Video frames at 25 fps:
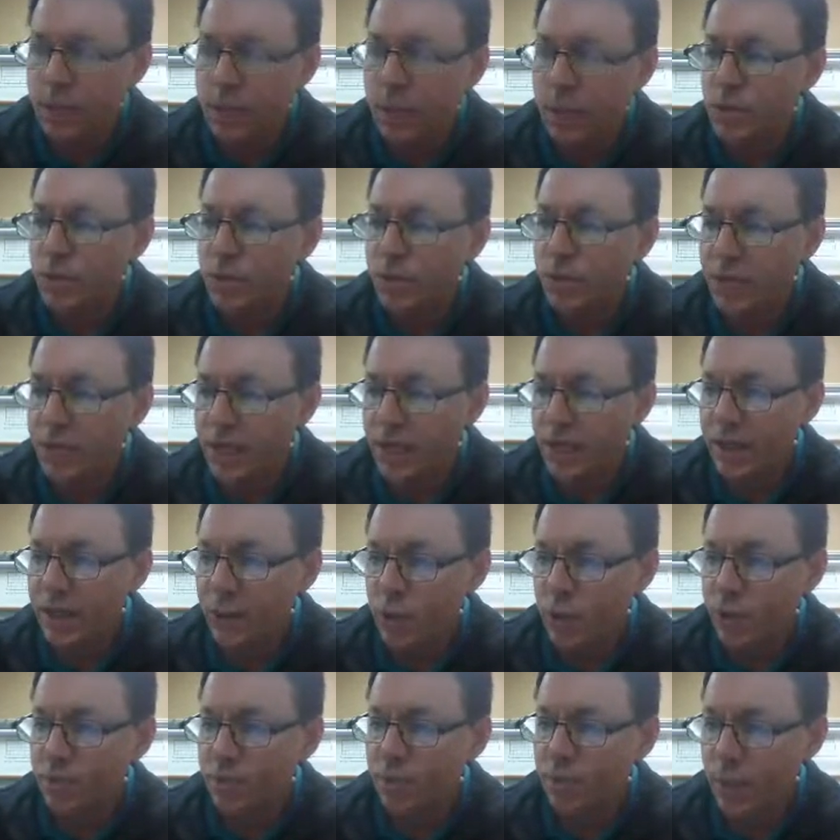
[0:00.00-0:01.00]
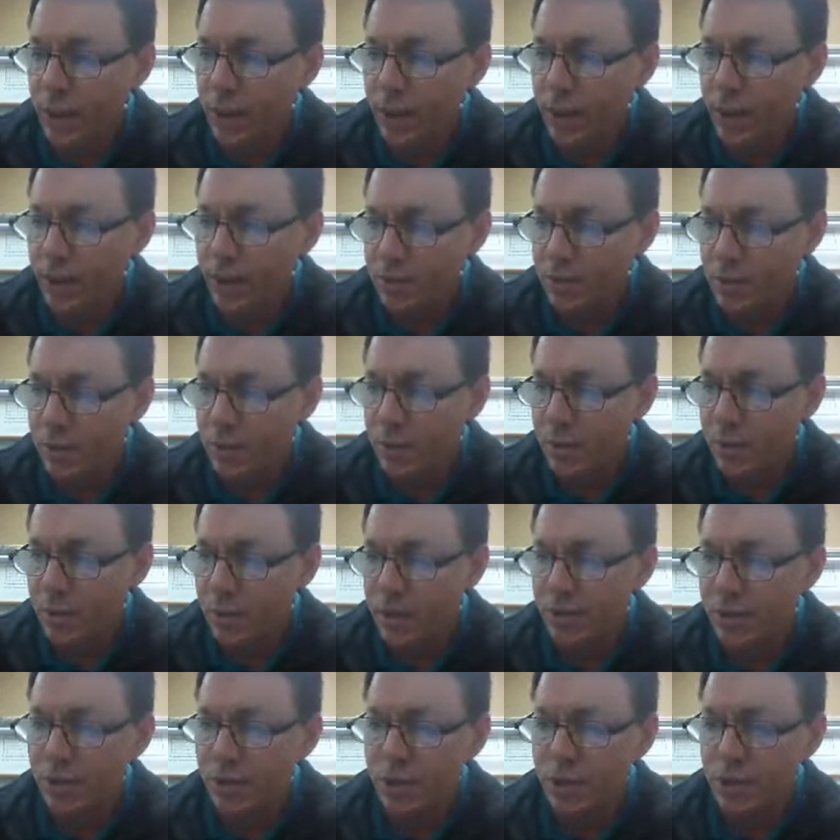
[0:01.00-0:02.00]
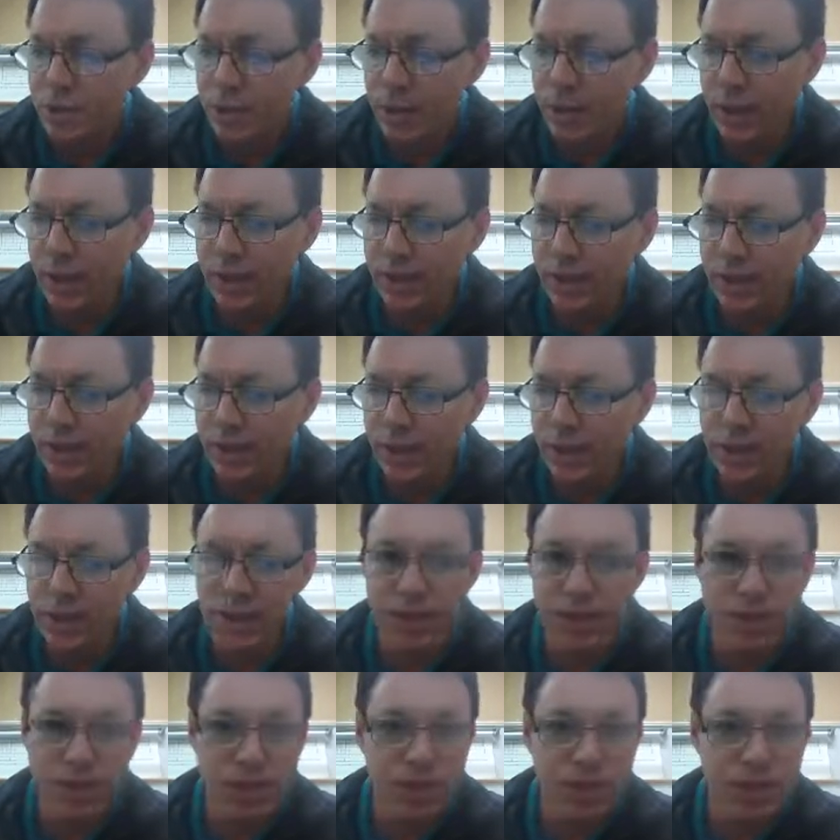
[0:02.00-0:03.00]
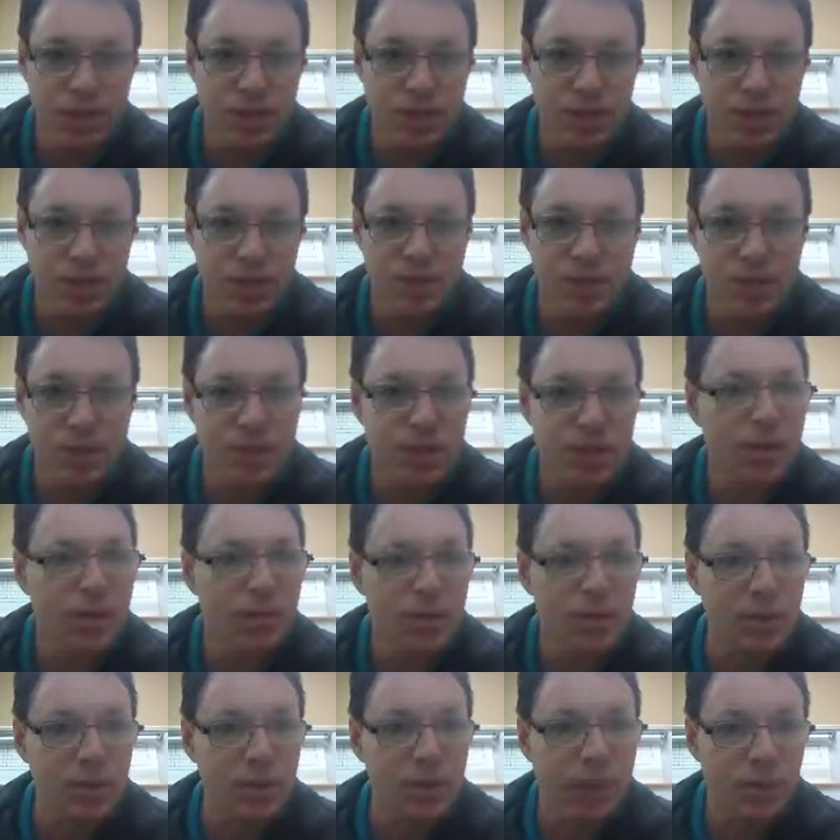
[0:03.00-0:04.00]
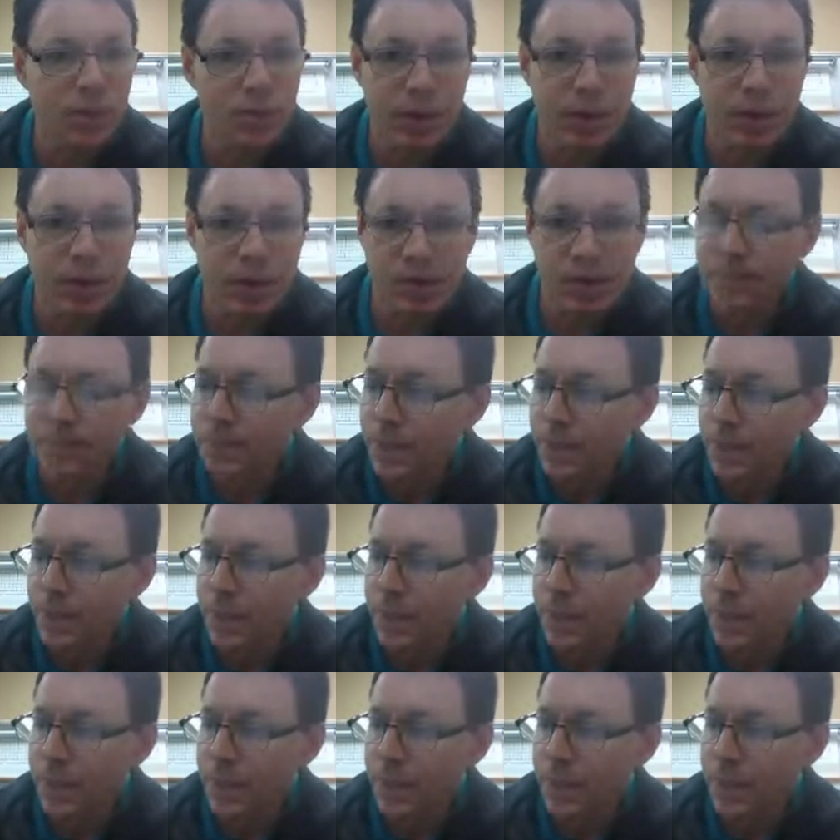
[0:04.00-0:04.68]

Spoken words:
So if I give you a point out in space, you actually know the tangent of it right away,